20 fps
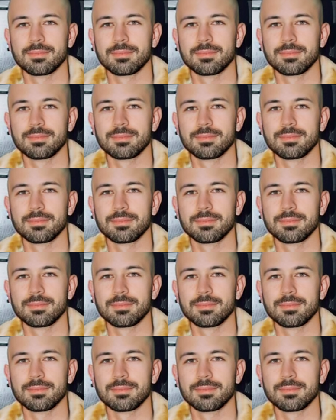
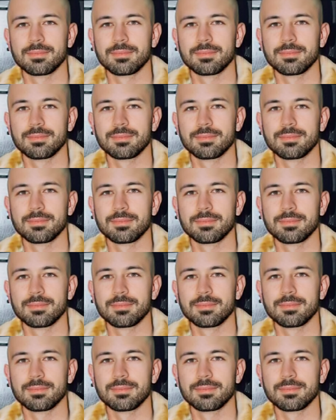(no one is talking)